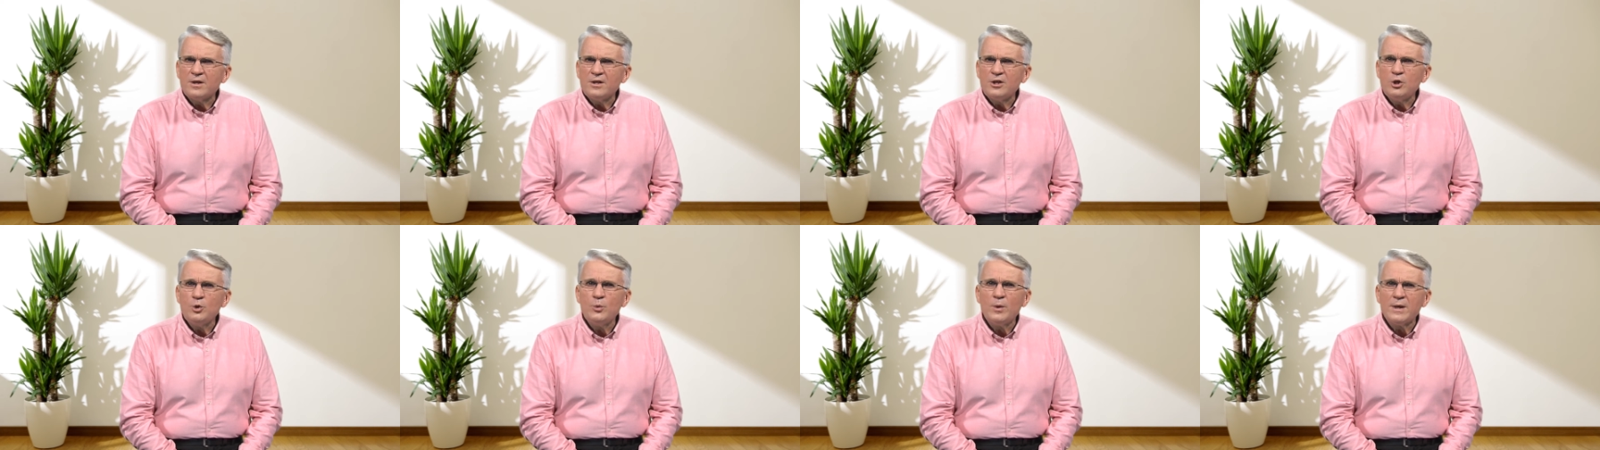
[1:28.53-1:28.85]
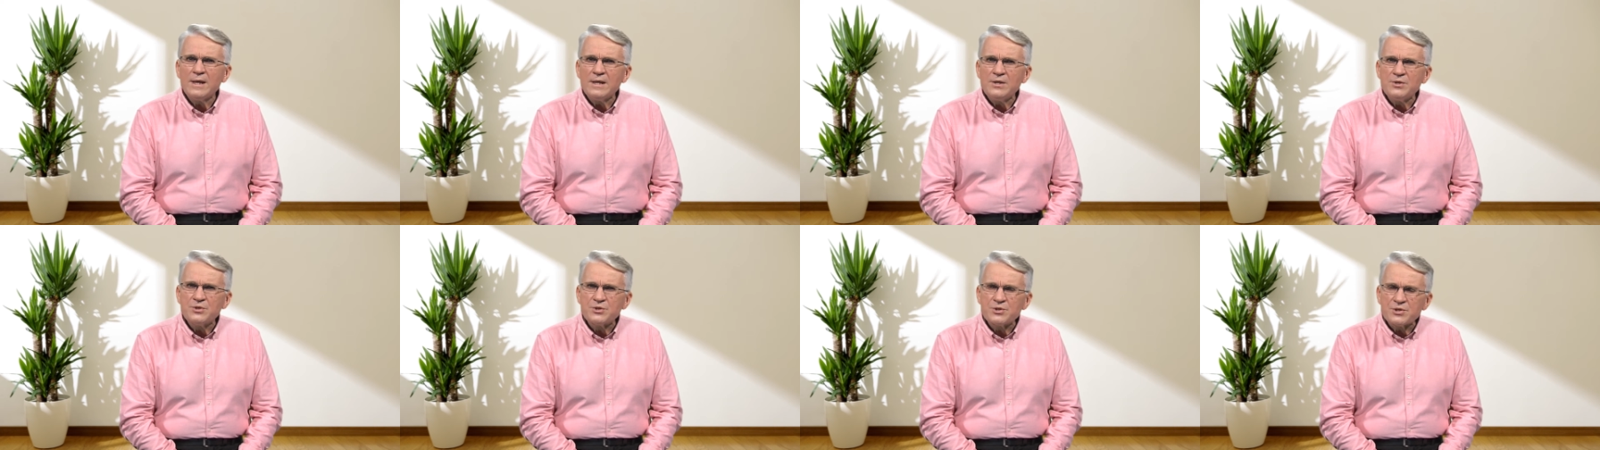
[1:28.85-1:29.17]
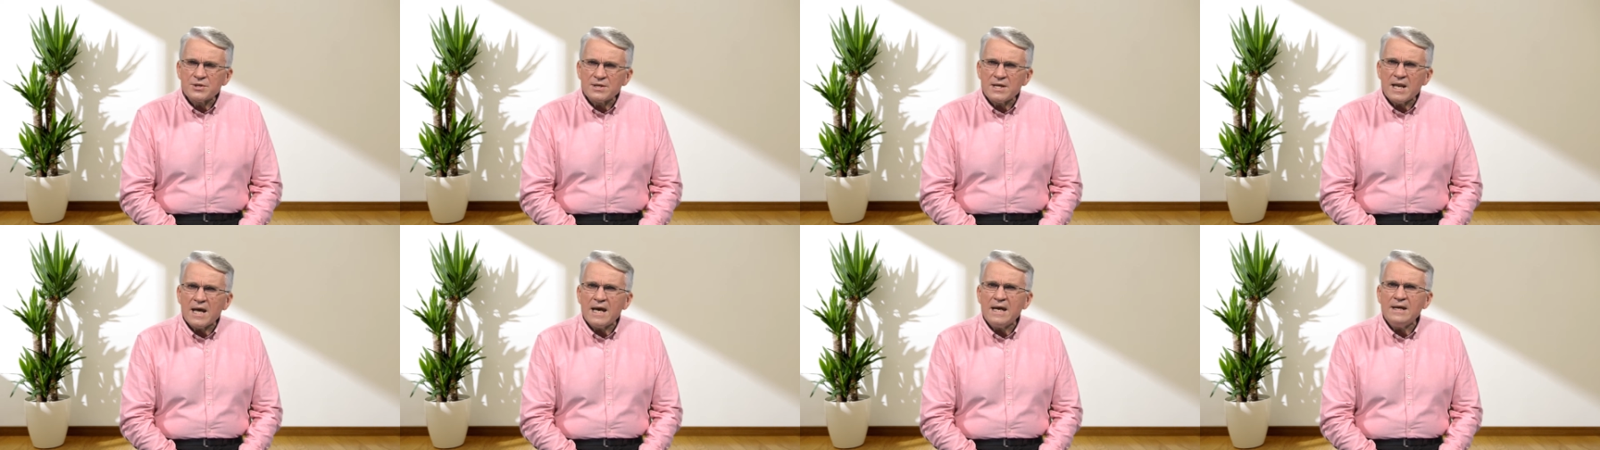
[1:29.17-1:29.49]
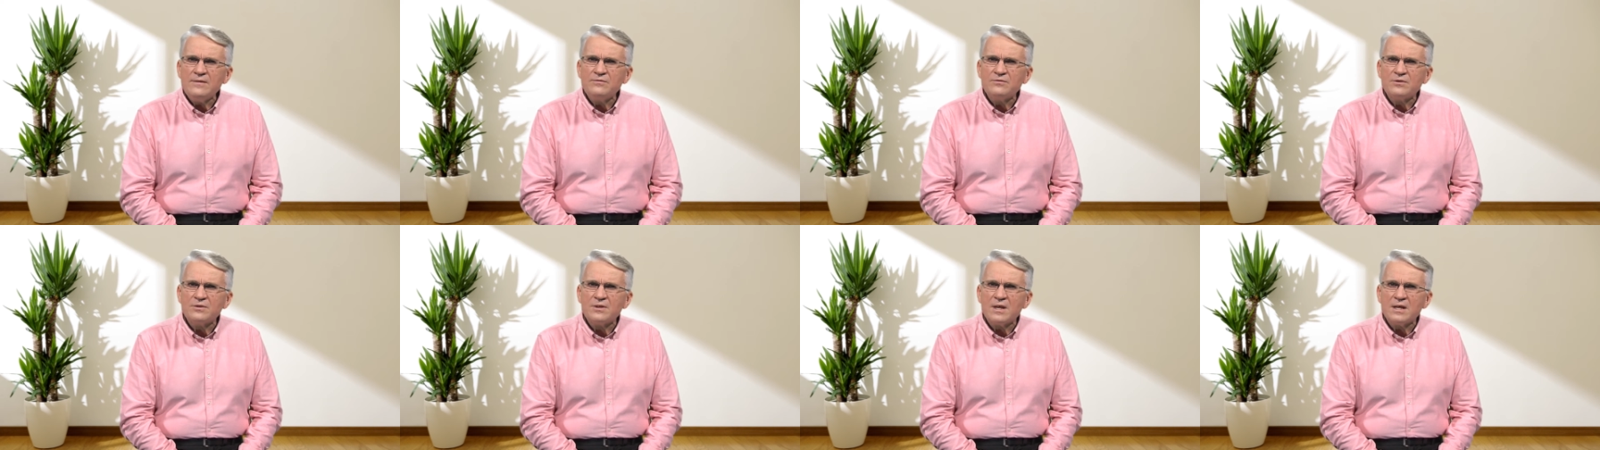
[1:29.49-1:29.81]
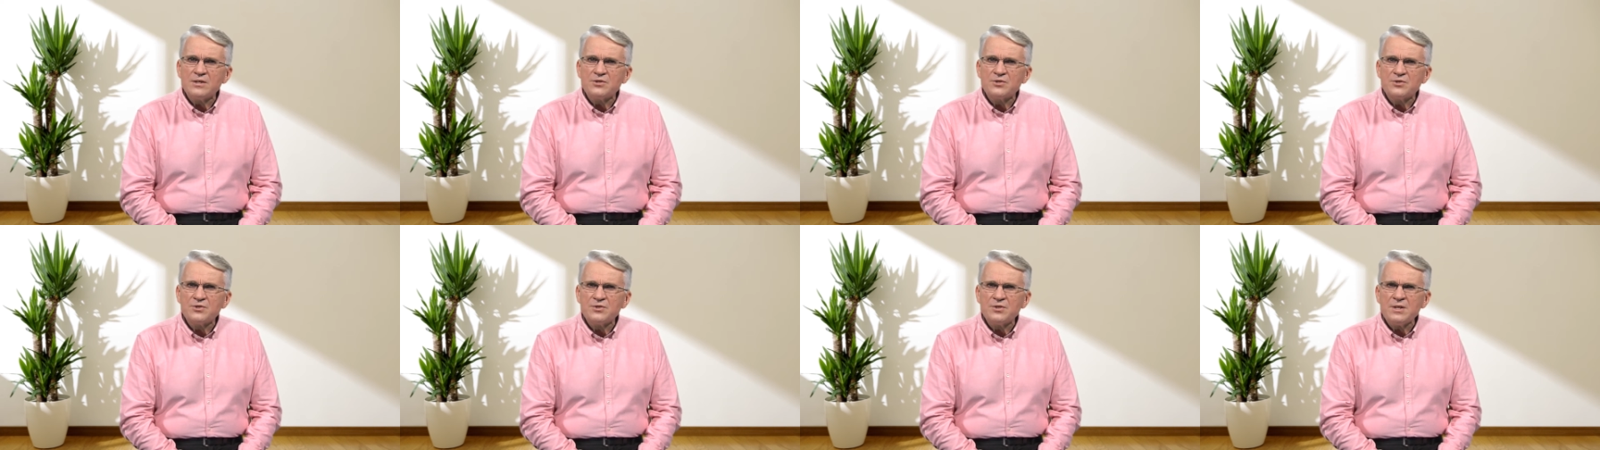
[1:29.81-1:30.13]
who were enslaved to their
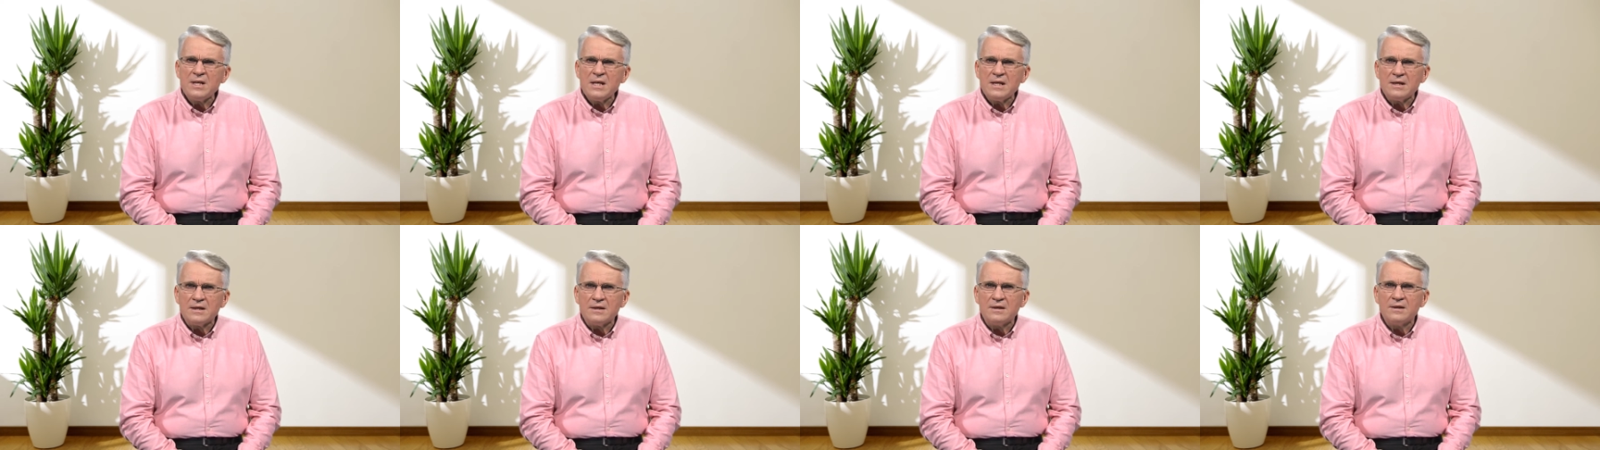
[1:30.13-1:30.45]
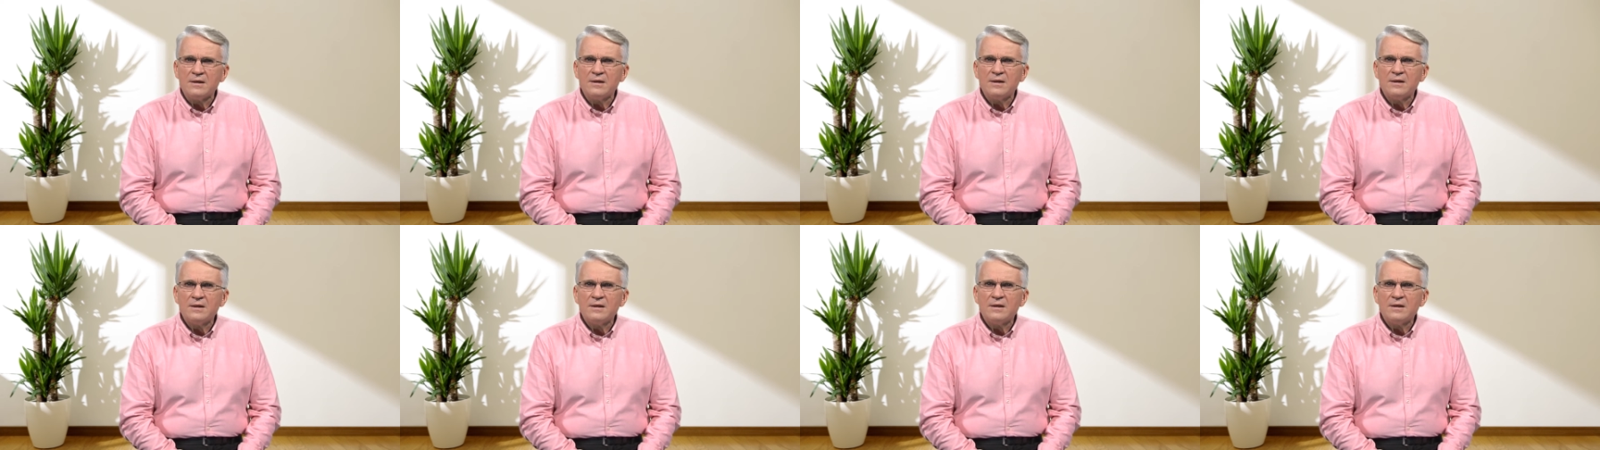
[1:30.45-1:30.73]
sin,